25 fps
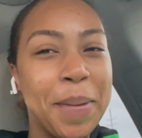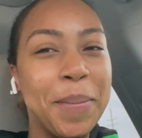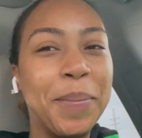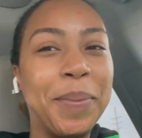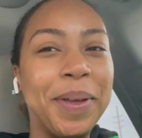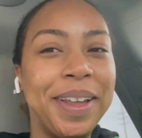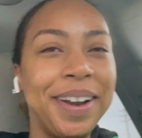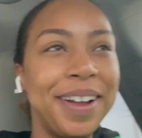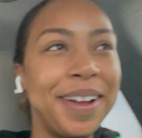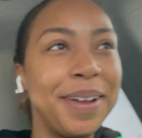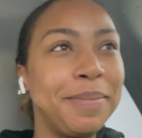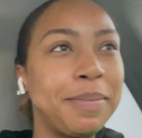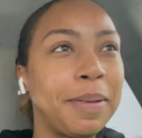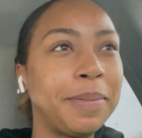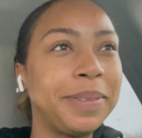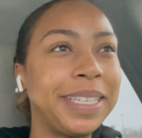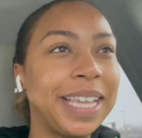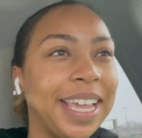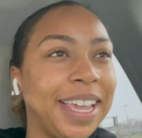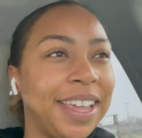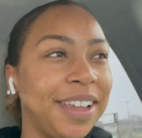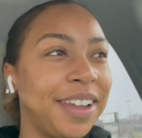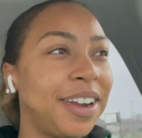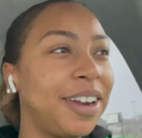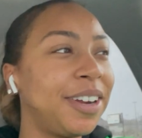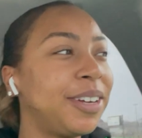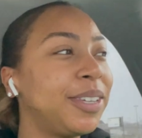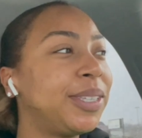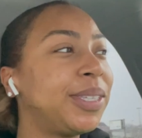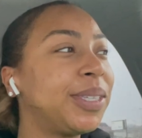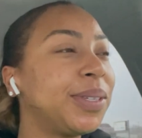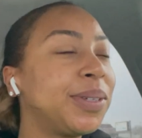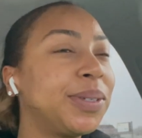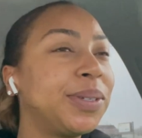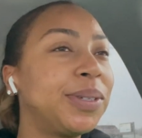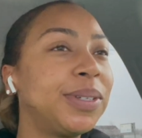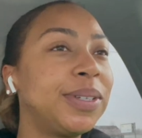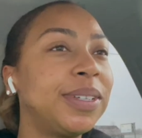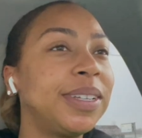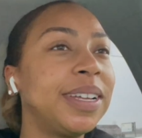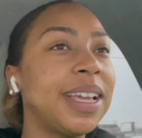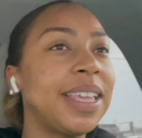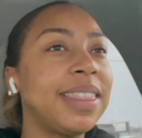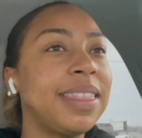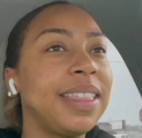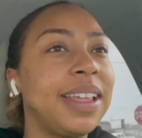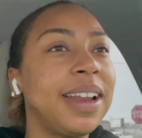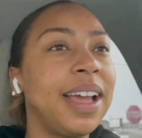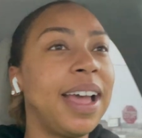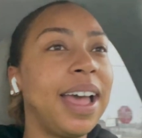But um, I'm taking her to school,
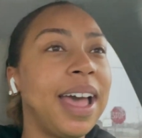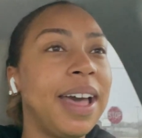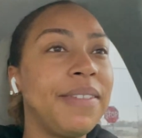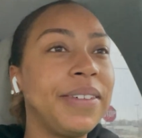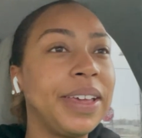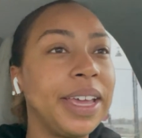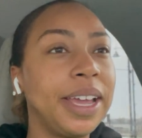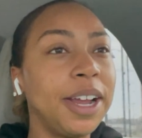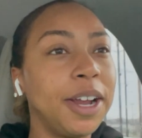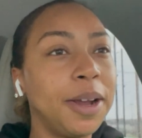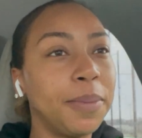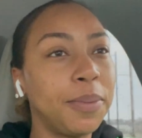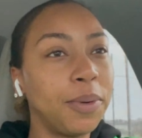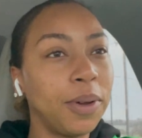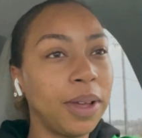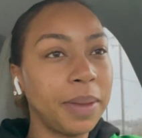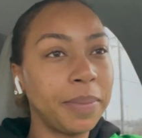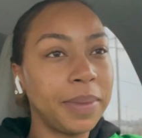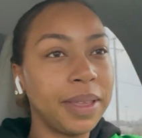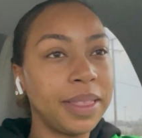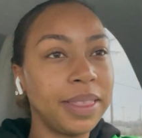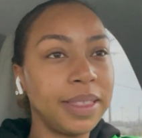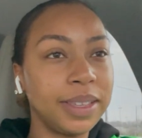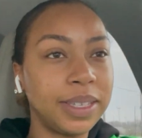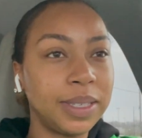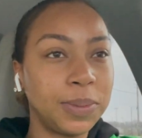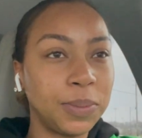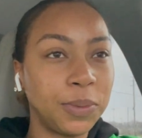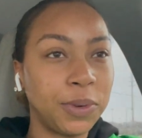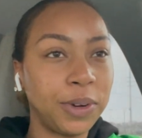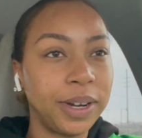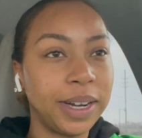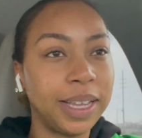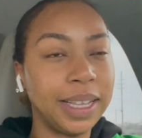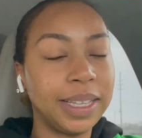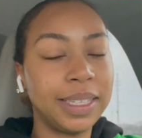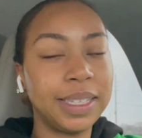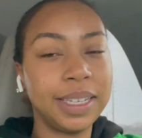and then I have a hair appointment this morning.